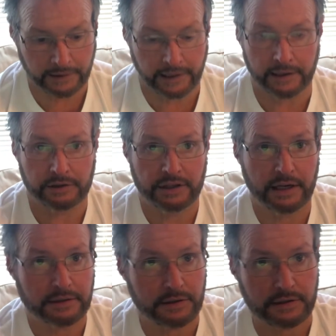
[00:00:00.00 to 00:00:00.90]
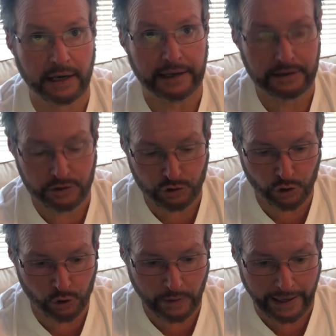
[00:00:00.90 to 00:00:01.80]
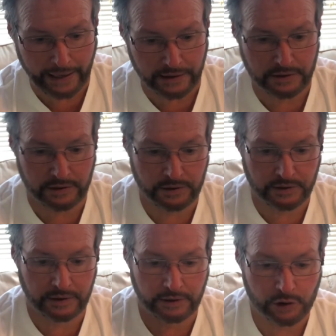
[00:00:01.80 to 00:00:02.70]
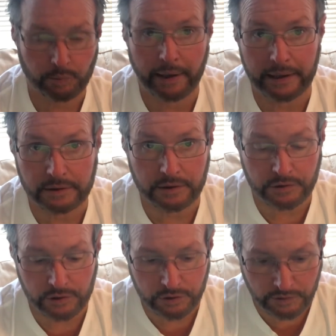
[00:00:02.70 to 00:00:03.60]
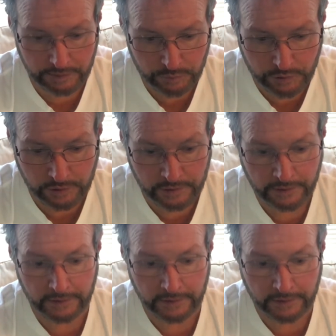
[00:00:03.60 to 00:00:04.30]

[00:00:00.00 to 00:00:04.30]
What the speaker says: And Jesus cites two actions in this passage of Scripture,